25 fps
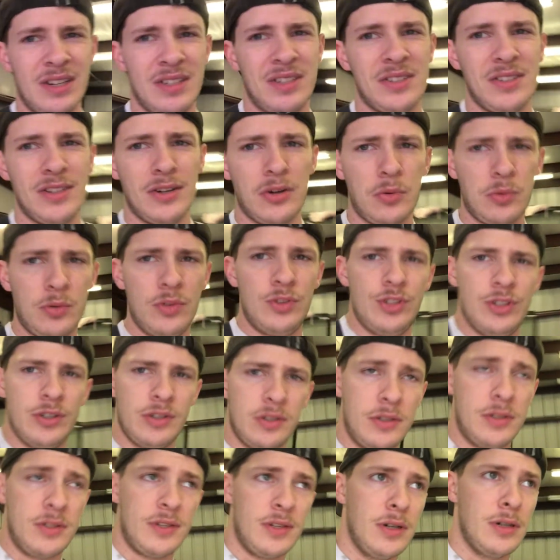of stuck with
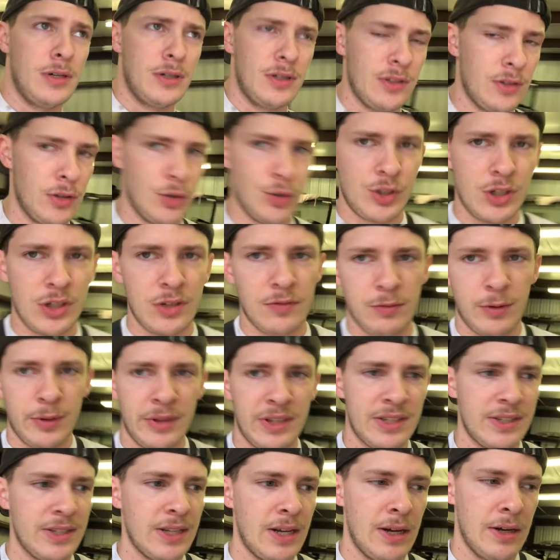just searching for the
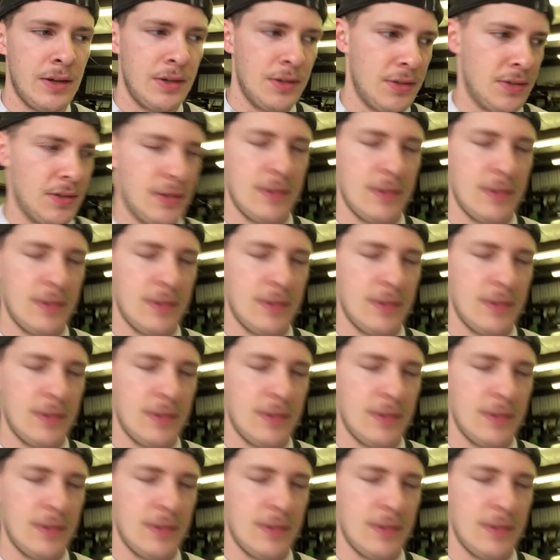size,